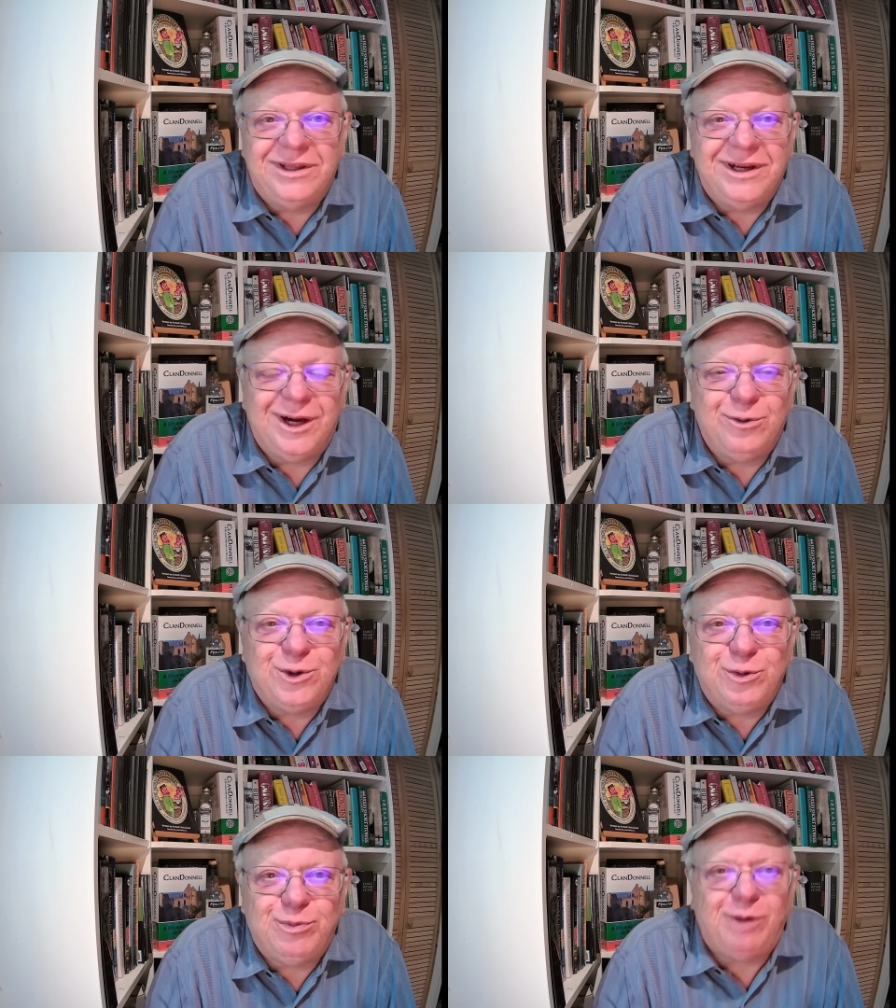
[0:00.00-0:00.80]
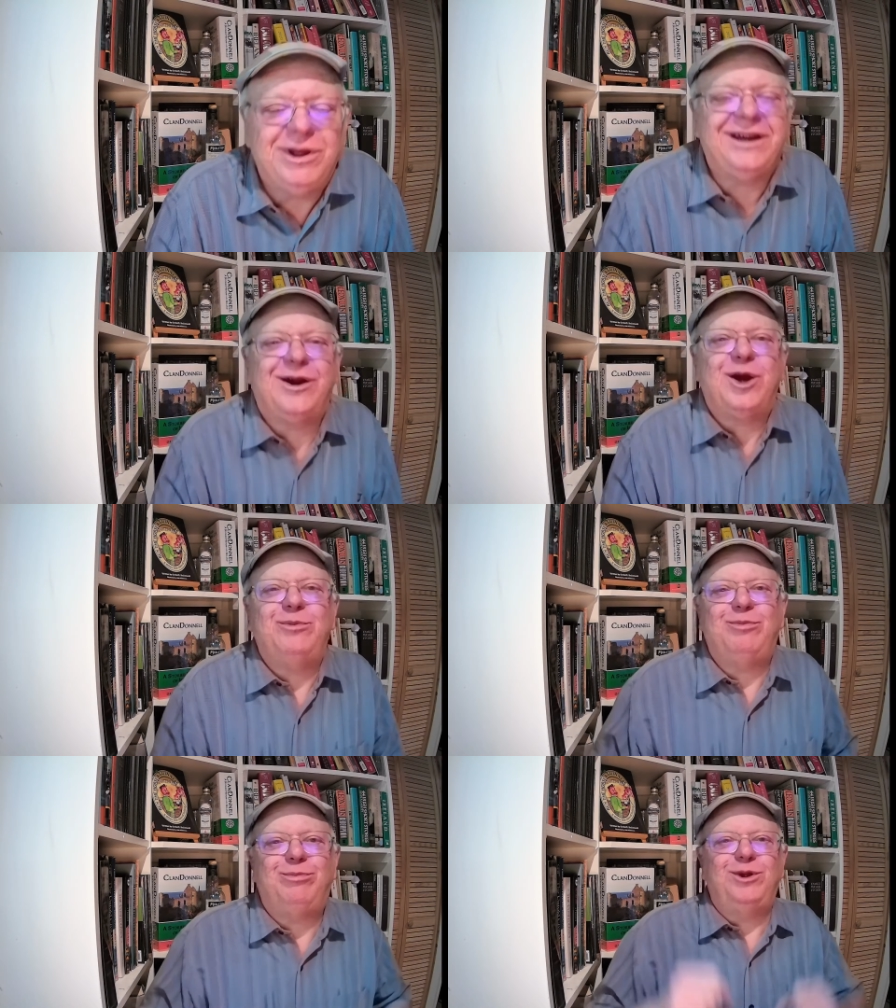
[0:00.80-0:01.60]
The Irish Republican
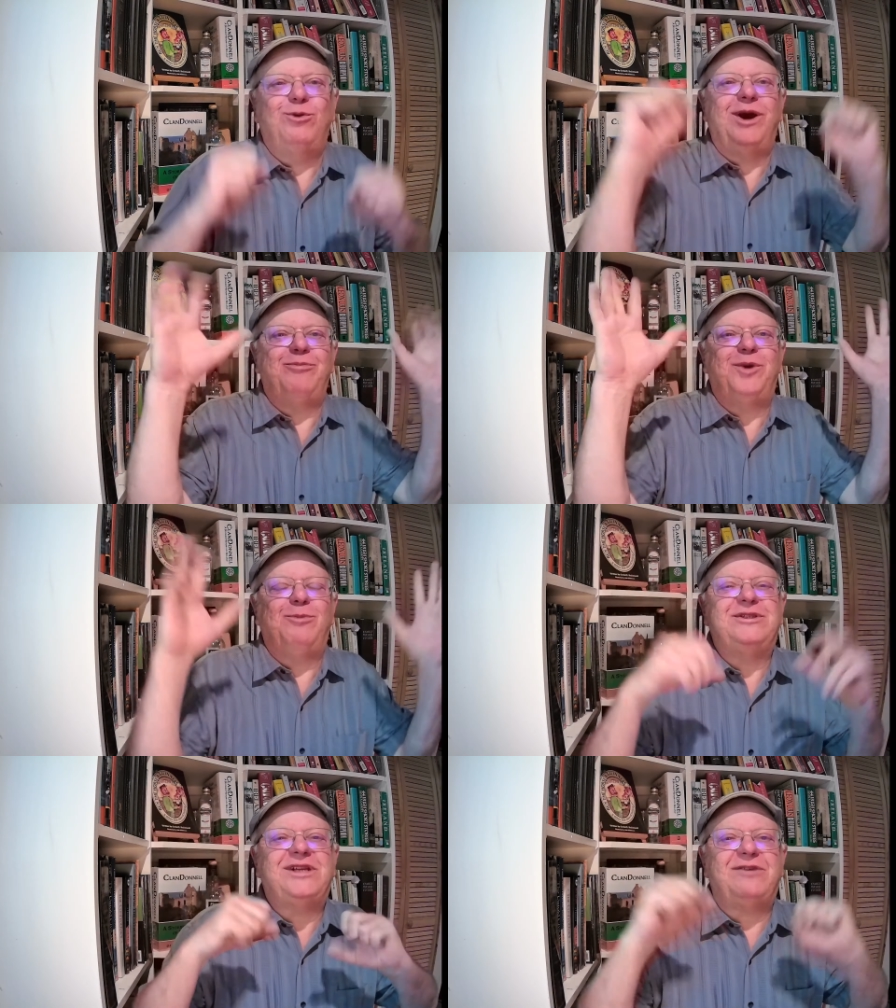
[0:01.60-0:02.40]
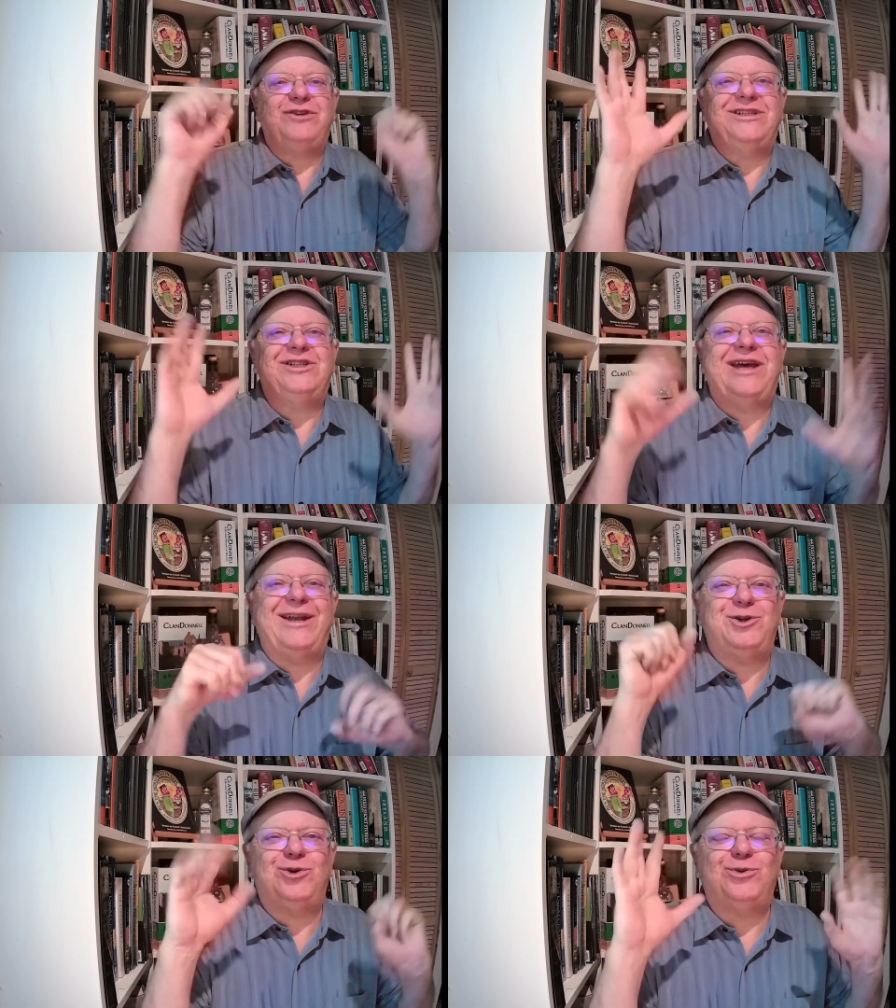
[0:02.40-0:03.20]
Army blew up almost every
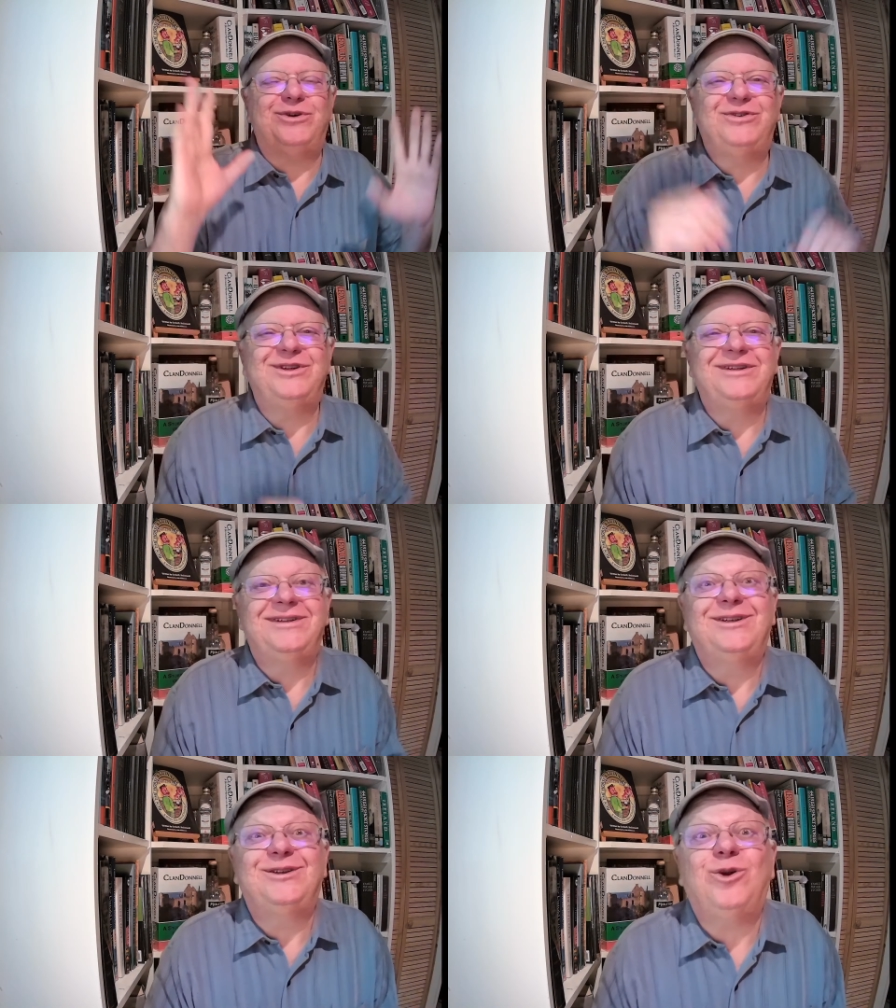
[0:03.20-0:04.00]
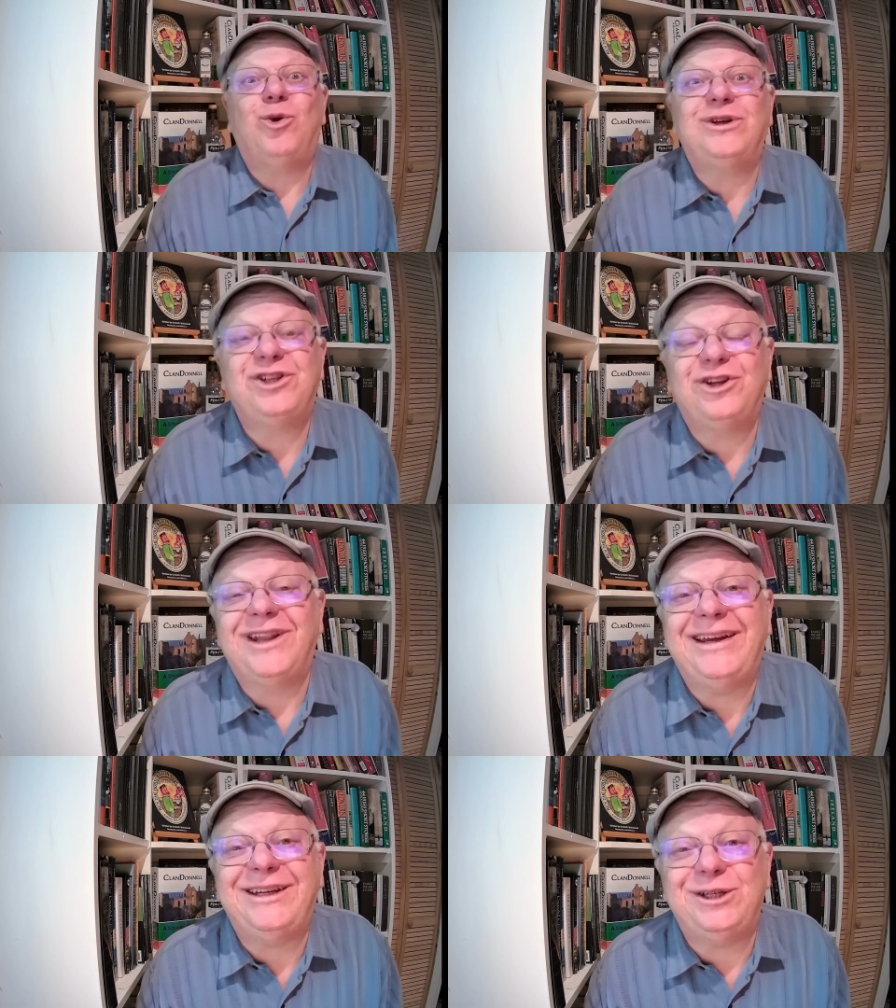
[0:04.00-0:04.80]
statue of lords and
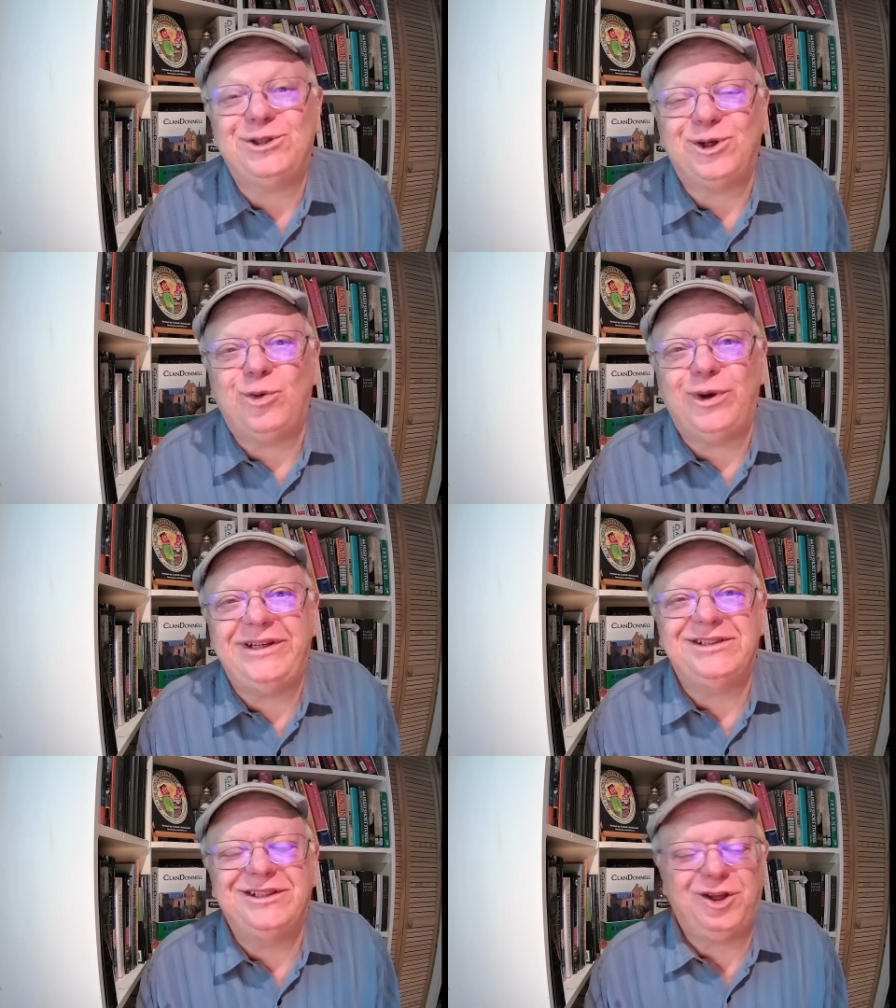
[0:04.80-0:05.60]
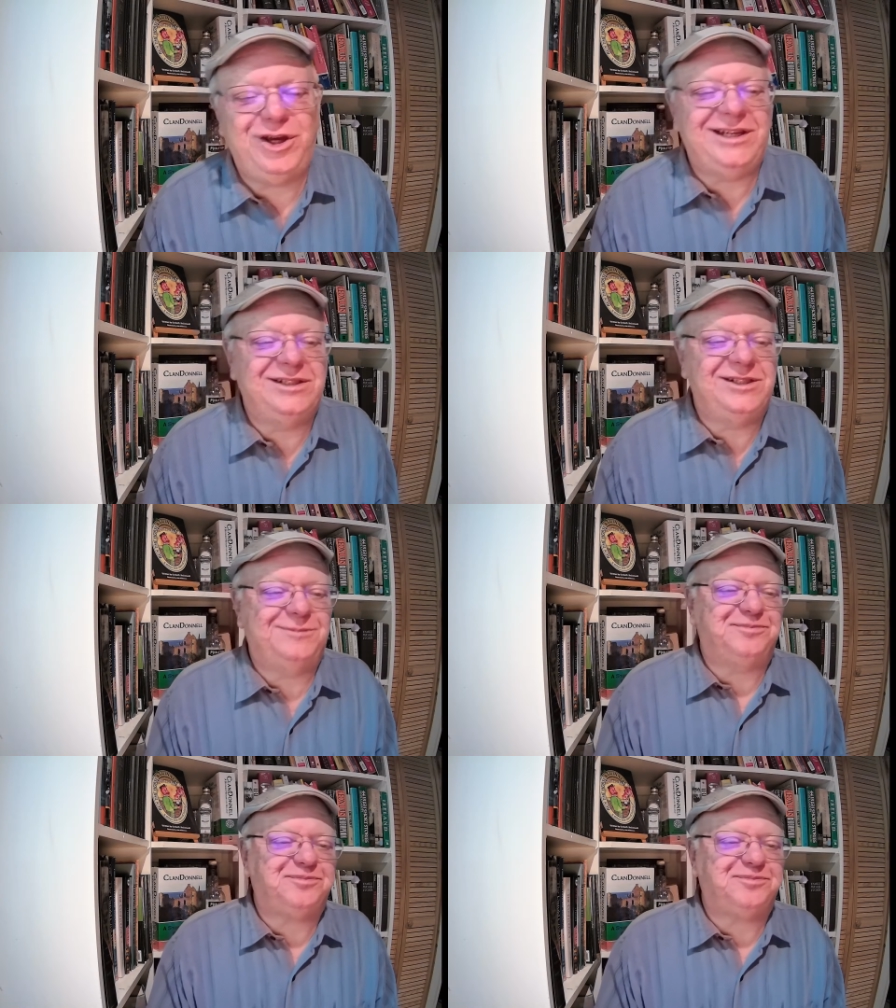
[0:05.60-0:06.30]
ladies and queens and kings.